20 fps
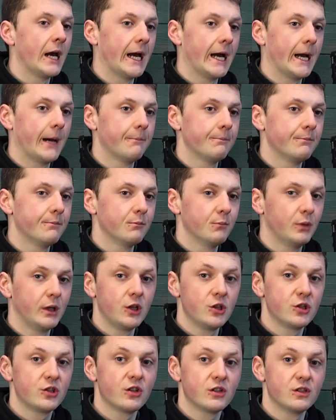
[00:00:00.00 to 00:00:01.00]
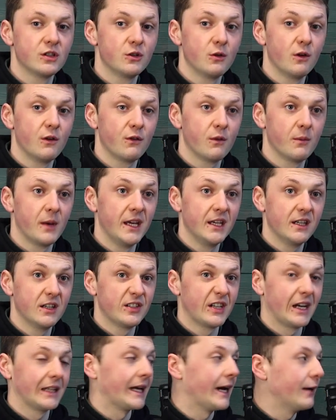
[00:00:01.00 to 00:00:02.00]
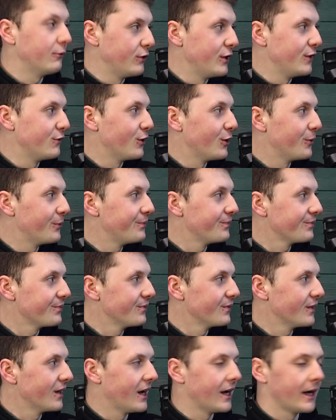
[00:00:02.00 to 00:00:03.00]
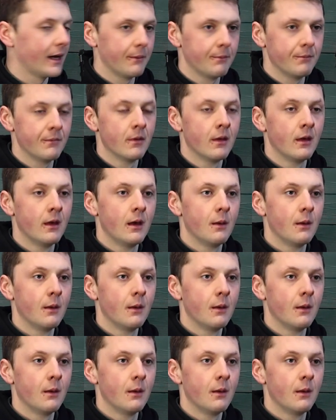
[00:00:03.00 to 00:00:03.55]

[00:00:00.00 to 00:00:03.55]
but it just doesn't do it for me because I like reverb.